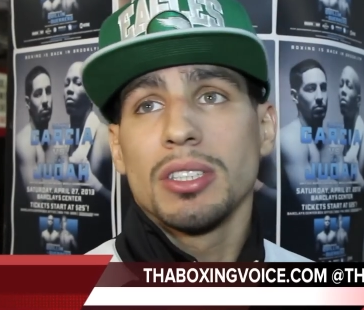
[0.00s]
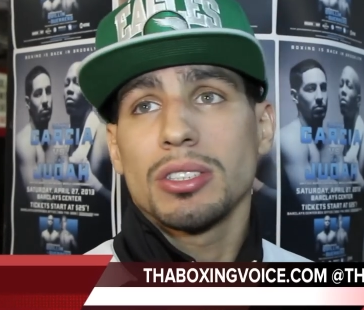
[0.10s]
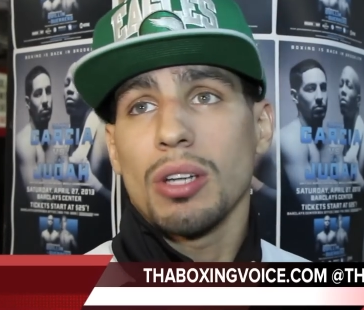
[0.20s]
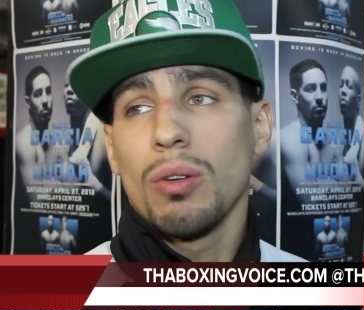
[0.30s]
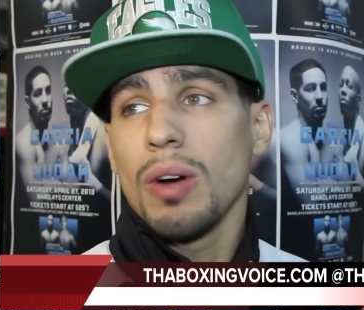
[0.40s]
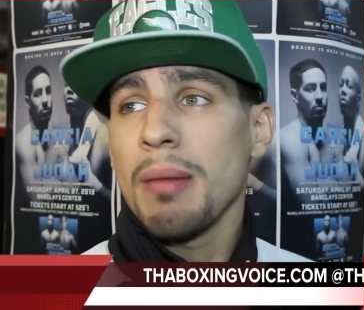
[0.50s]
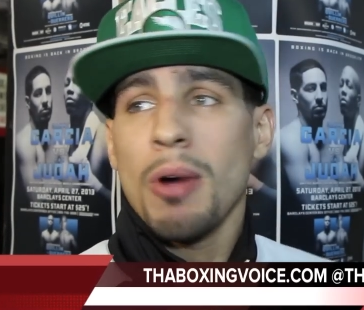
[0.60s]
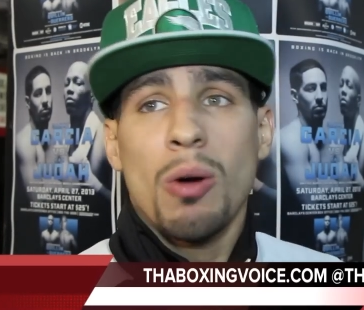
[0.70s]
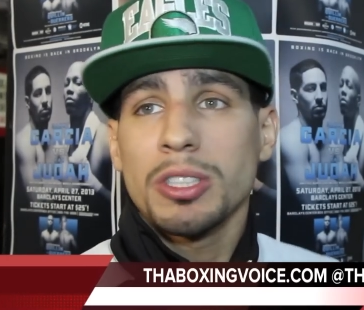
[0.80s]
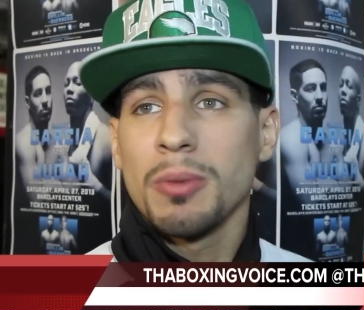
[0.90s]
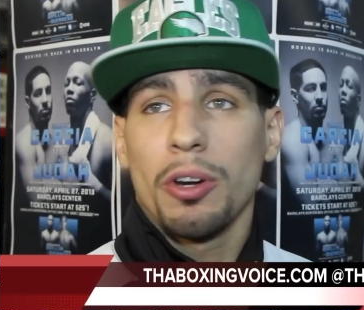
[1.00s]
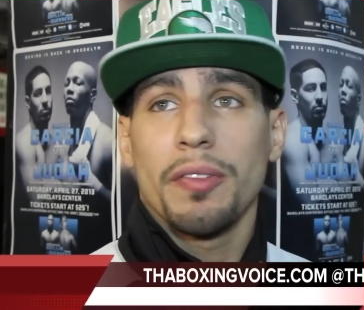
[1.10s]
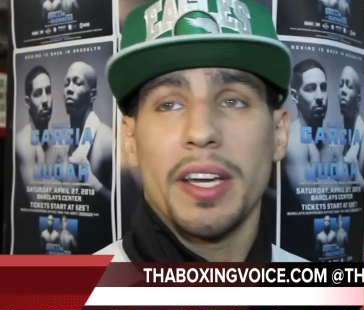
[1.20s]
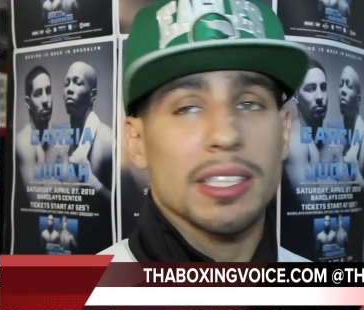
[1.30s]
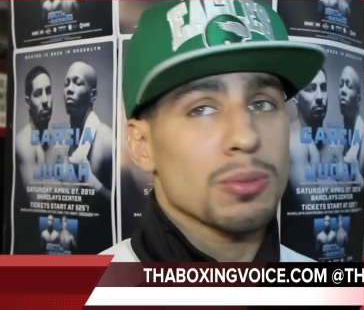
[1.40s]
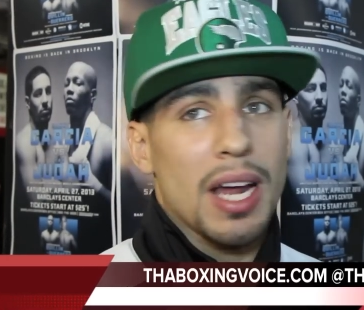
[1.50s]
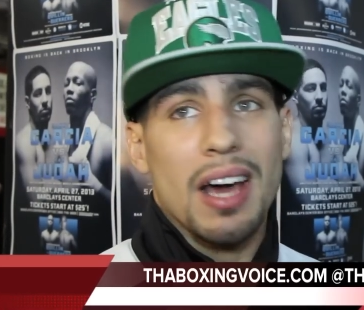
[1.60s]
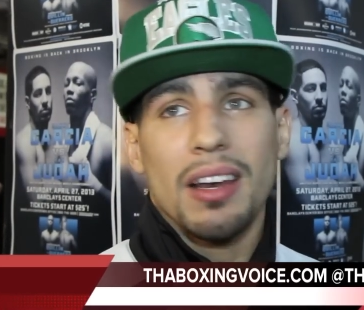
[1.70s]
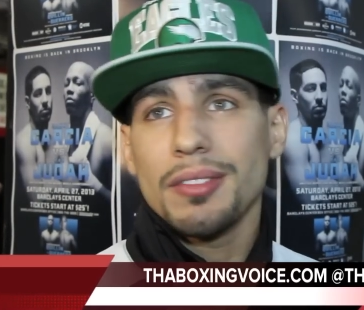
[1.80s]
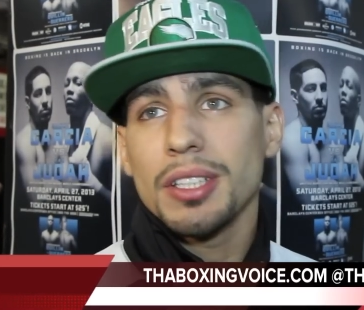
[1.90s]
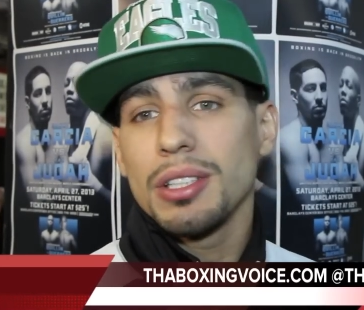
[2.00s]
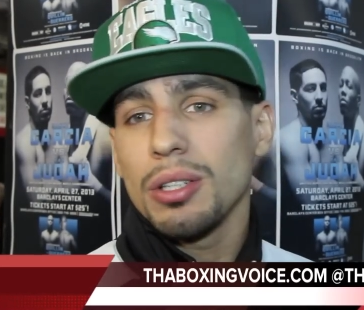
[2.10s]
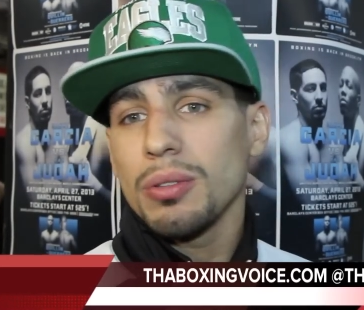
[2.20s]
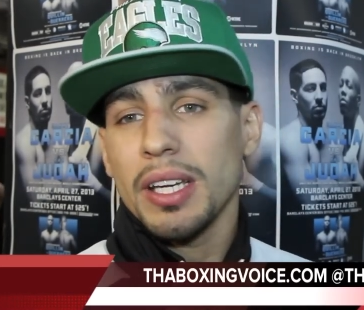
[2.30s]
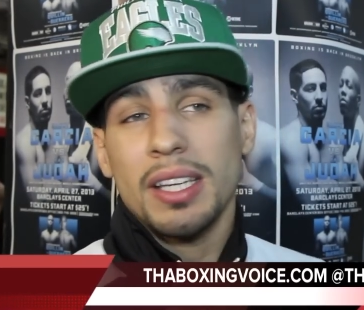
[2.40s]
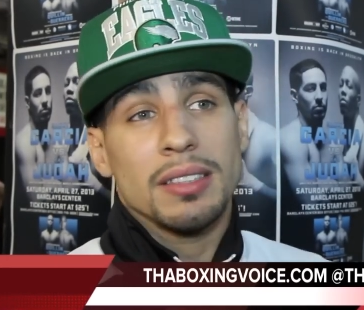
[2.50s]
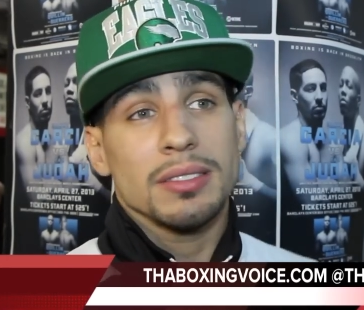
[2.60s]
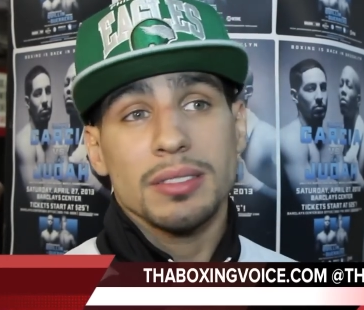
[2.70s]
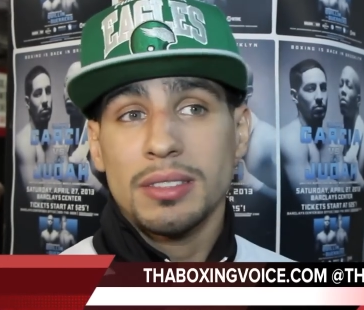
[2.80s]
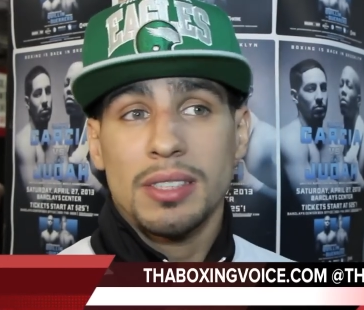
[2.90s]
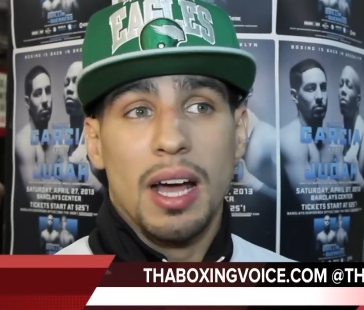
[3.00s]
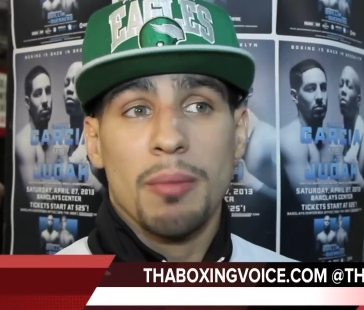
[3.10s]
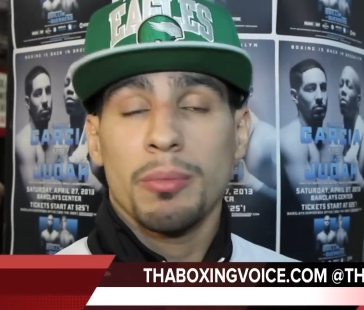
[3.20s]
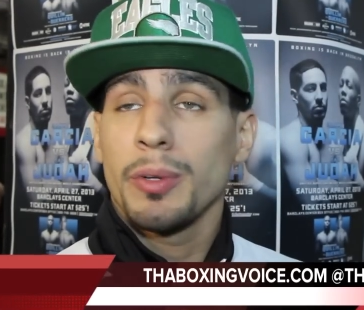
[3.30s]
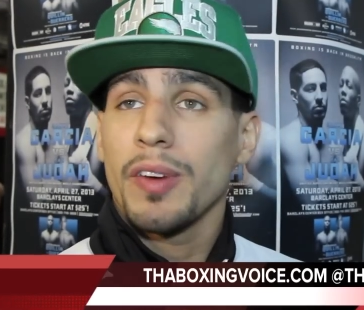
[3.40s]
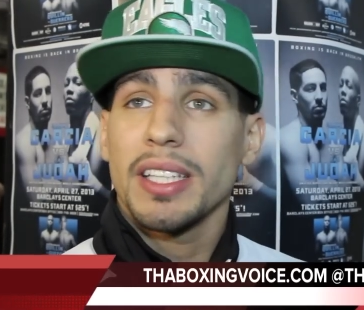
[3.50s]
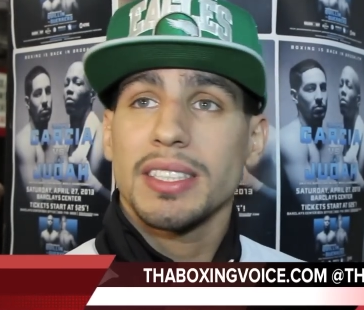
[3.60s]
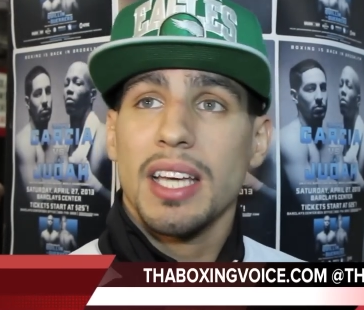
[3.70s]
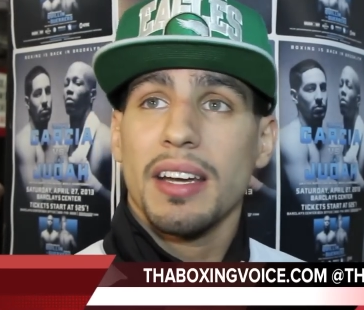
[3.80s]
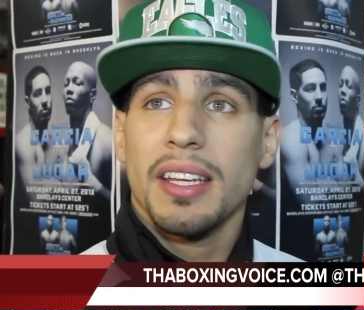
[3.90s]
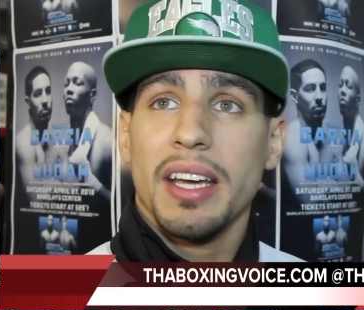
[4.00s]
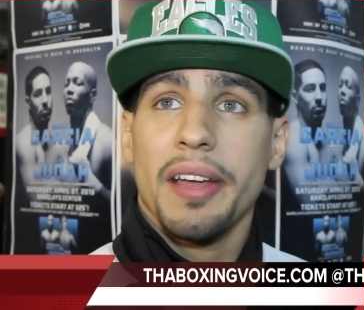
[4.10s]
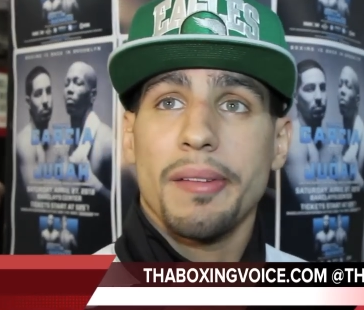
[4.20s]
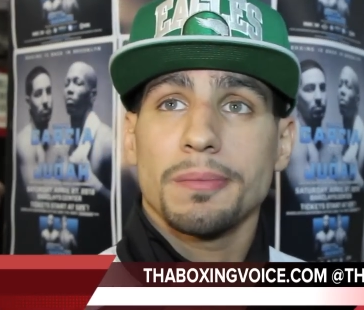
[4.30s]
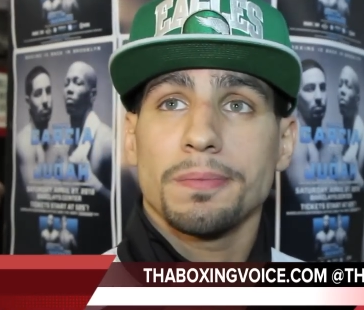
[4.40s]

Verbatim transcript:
Speaker 1: So I'm always motivated. That's what I love to do, and I'm going to be ready Saturday night.